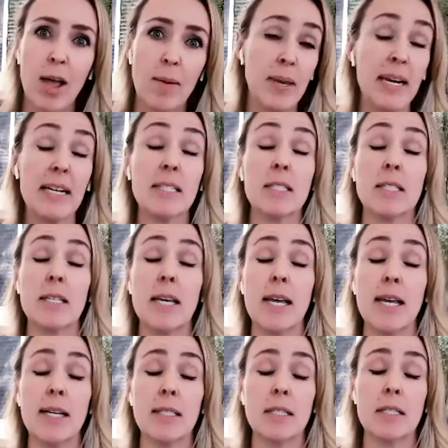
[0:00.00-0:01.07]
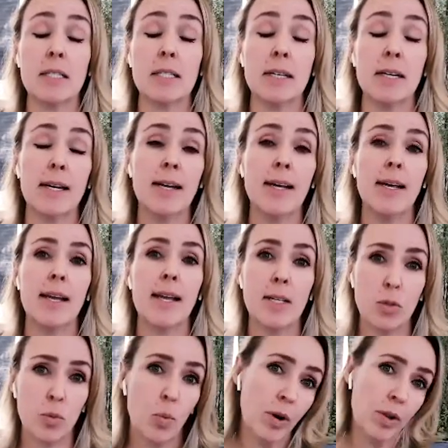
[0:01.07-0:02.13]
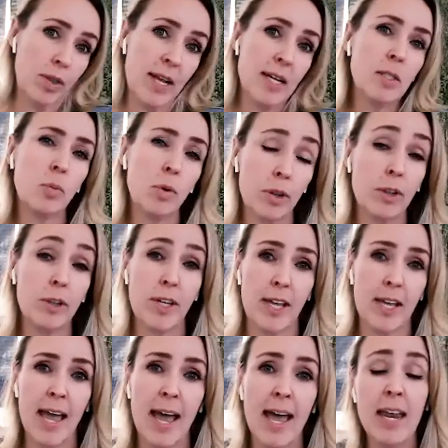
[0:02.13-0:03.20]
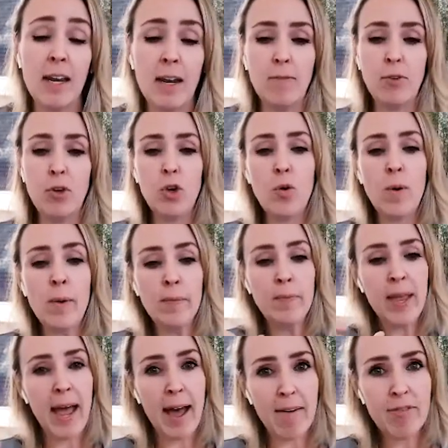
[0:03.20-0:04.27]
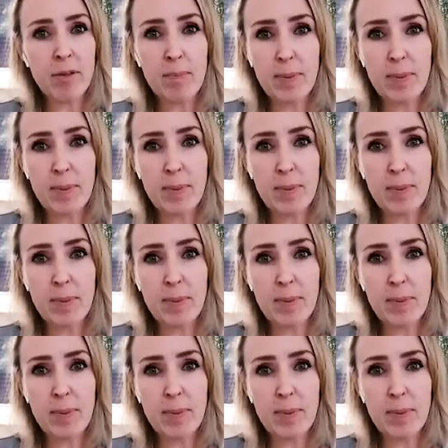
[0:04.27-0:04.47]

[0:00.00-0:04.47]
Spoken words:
I mean, it's worth looking at. And if you have the